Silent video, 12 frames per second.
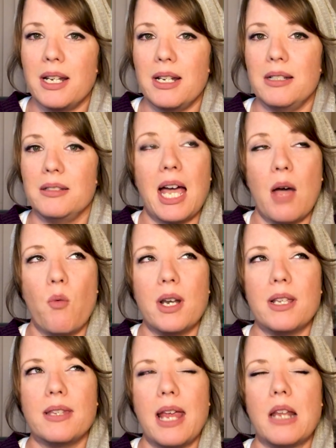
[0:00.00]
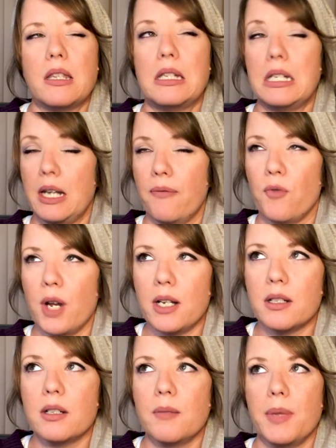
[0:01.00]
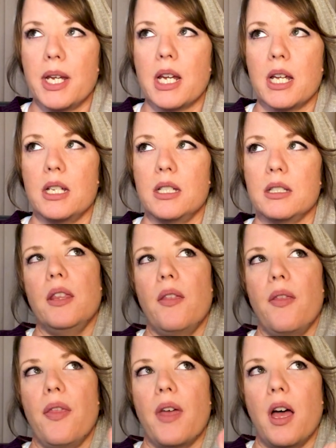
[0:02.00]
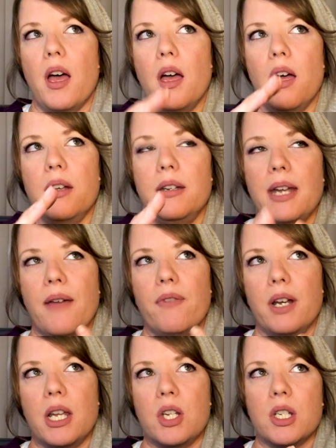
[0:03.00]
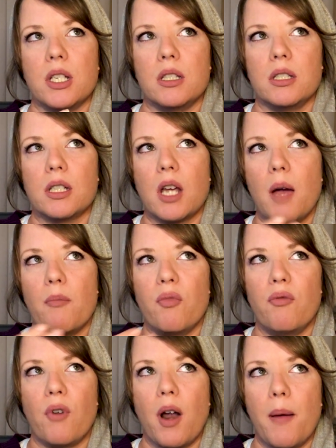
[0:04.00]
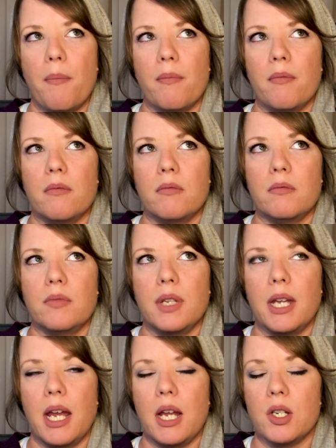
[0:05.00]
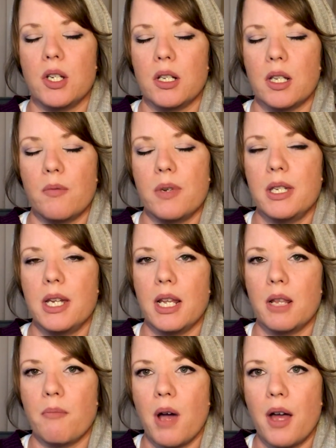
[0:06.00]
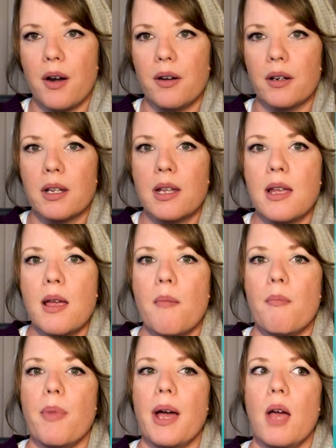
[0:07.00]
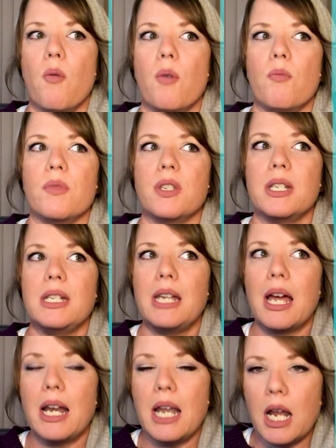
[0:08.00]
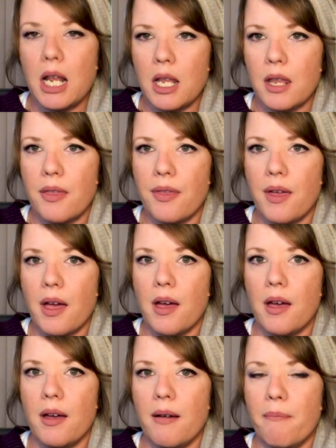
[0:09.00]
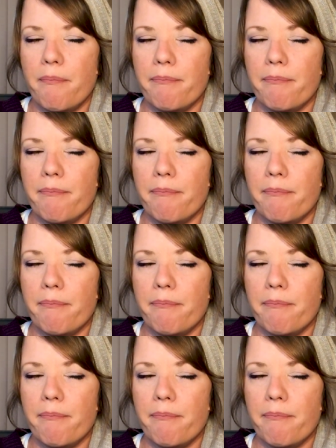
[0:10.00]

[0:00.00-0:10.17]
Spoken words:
is, I wouldn't say it's different, because the definitions come from the ancient that we see in the modern. But when I'm studying the